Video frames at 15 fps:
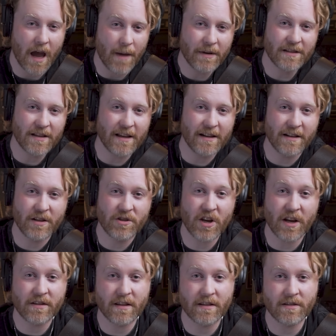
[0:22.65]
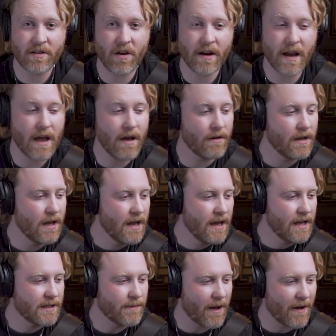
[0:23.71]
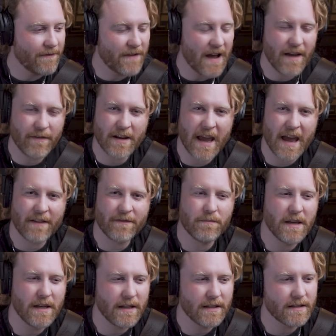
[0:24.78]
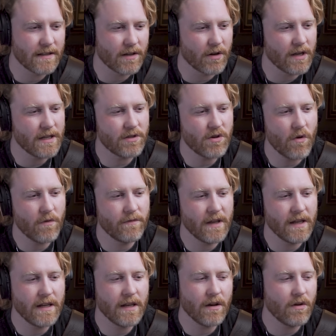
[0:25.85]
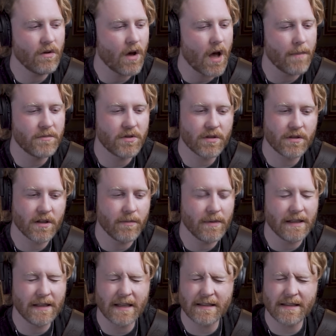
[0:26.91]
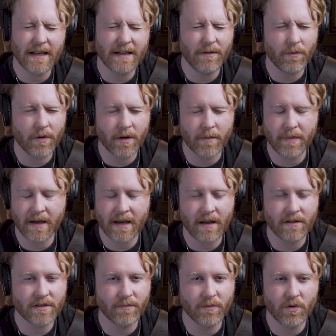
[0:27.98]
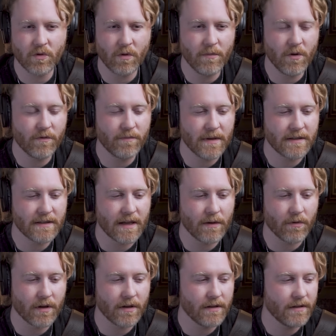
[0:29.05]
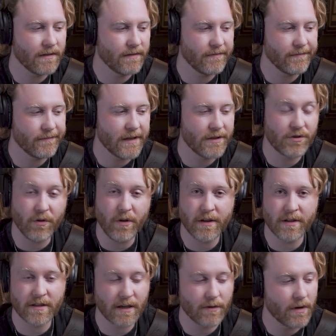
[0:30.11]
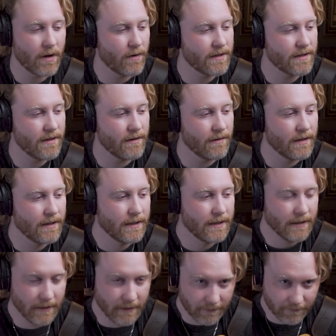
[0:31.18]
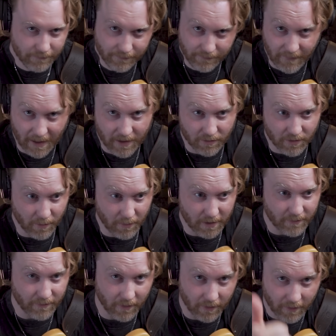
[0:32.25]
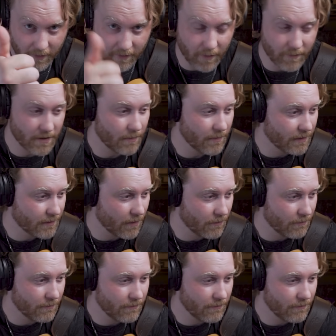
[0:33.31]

I'm excited to check this song out. It's about 5.5 minutes. There is no video. I'm just going to be listening. We're going to pick out some cool movements and we're going to enjoy just like we always do. Thank you so much for the thumbs up. Let's go.